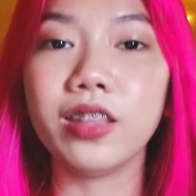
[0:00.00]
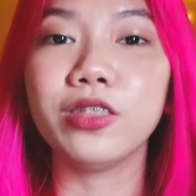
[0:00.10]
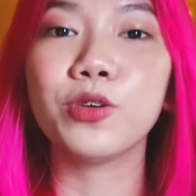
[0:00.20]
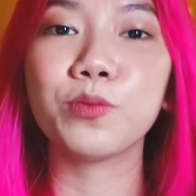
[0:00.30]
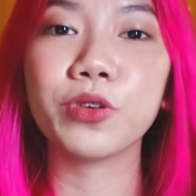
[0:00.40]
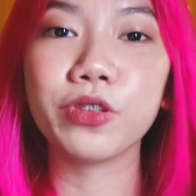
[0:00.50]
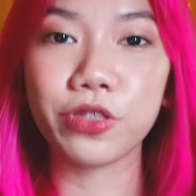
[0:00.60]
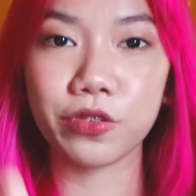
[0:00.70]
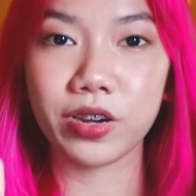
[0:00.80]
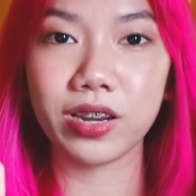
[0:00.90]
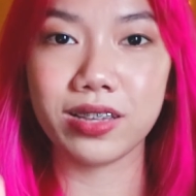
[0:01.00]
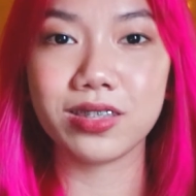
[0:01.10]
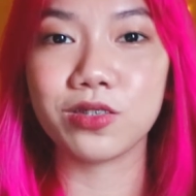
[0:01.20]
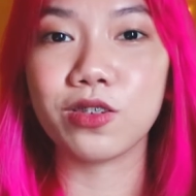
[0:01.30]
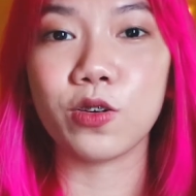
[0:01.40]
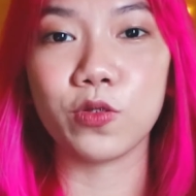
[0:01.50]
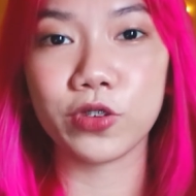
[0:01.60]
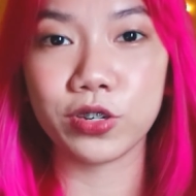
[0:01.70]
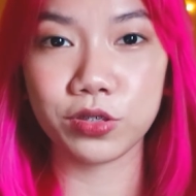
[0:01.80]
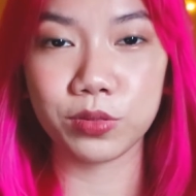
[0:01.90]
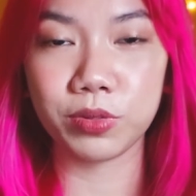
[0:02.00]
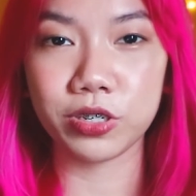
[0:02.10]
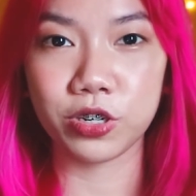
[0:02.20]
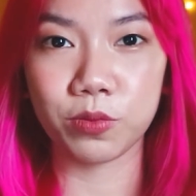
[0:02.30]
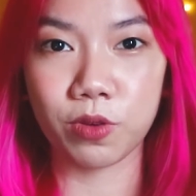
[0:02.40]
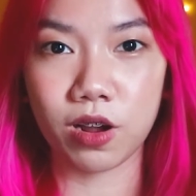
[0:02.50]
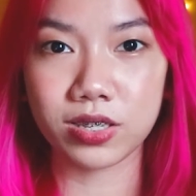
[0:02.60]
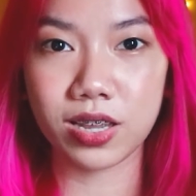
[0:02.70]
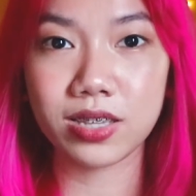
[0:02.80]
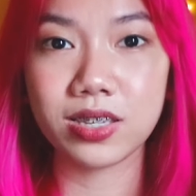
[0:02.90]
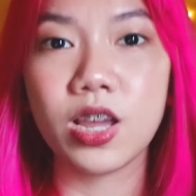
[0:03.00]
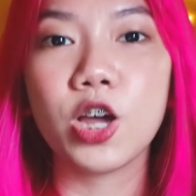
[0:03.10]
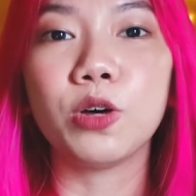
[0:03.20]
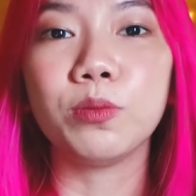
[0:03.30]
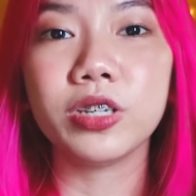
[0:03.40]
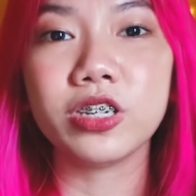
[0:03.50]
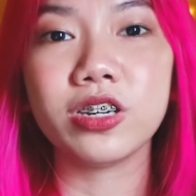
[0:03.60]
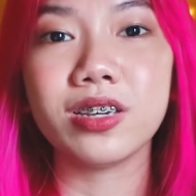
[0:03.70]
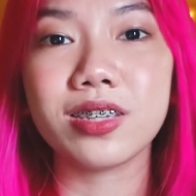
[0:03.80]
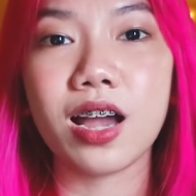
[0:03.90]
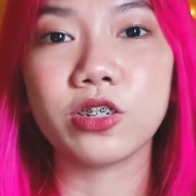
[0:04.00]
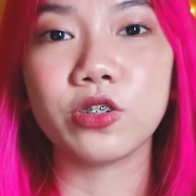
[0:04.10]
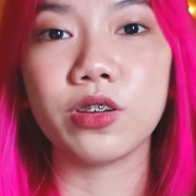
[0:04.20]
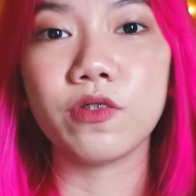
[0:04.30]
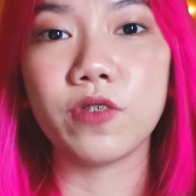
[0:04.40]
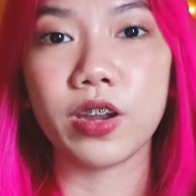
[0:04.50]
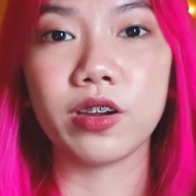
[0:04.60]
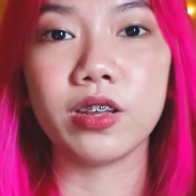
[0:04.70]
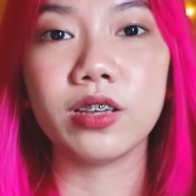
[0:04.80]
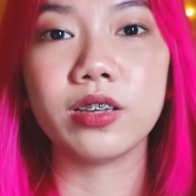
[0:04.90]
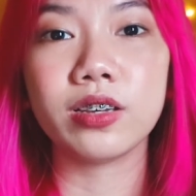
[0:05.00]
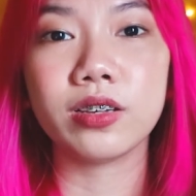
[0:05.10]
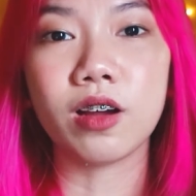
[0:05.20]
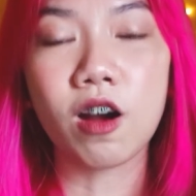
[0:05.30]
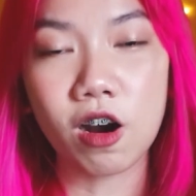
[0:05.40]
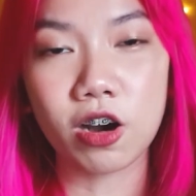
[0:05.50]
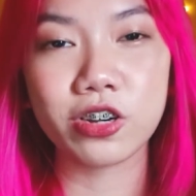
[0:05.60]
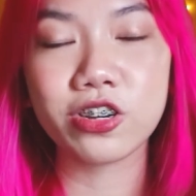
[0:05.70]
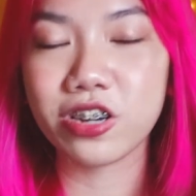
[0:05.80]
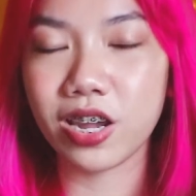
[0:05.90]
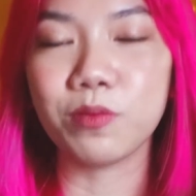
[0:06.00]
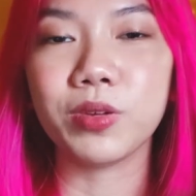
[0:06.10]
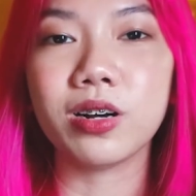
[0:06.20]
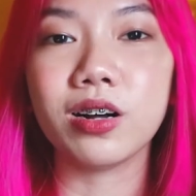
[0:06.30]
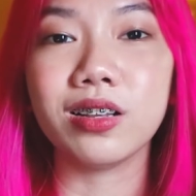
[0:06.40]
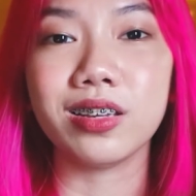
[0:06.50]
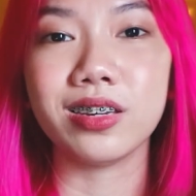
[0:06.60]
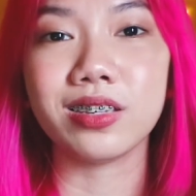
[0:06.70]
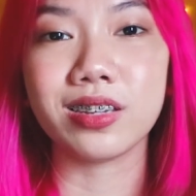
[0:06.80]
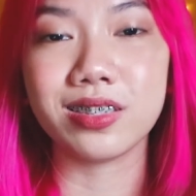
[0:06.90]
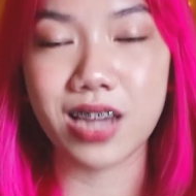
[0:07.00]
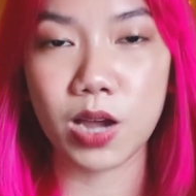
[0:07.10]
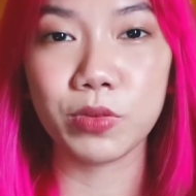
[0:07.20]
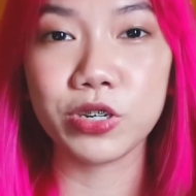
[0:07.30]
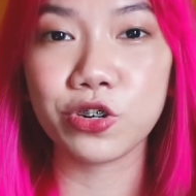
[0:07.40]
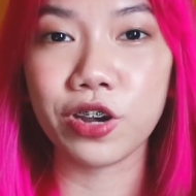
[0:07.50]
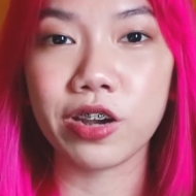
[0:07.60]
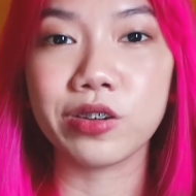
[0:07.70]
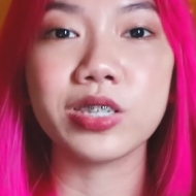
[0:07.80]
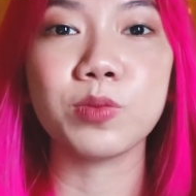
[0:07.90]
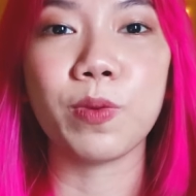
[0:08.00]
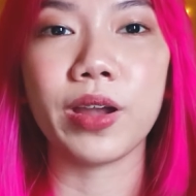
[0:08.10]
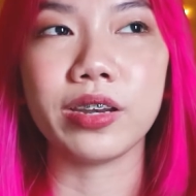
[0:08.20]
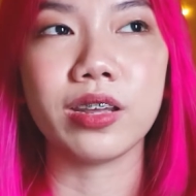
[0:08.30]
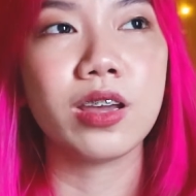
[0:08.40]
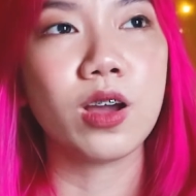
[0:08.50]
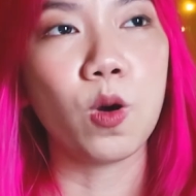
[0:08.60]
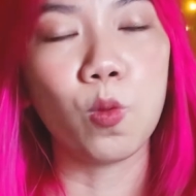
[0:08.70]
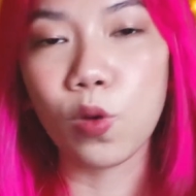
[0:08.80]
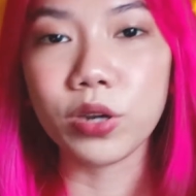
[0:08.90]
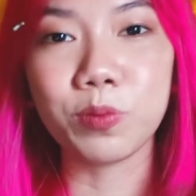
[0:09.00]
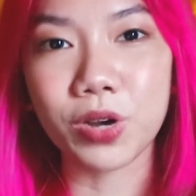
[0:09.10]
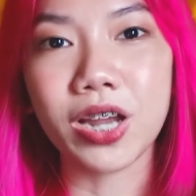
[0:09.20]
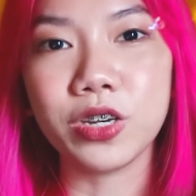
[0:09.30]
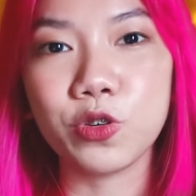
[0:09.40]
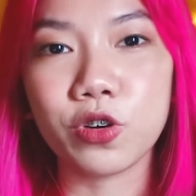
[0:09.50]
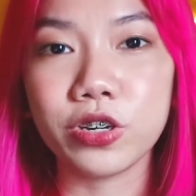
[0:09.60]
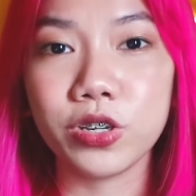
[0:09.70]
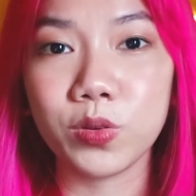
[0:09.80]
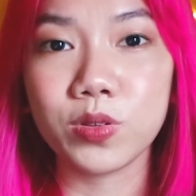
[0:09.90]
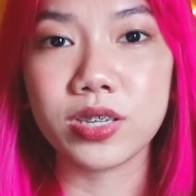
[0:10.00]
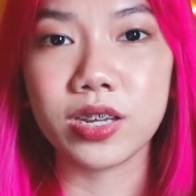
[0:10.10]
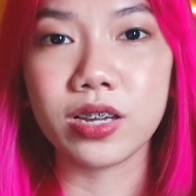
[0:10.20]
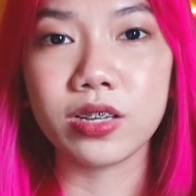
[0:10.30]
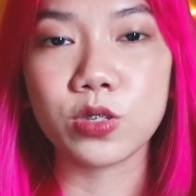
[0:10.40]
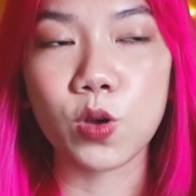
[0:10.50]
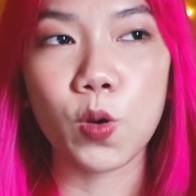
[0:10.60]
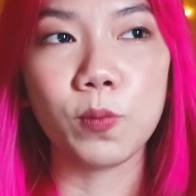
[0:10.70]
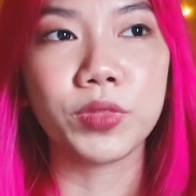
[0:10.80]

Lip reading: And number 3 is to not overdo the bleaching process. Bleaching is actually a very harsh chemical and it can damage your hair despite what brand you are using. So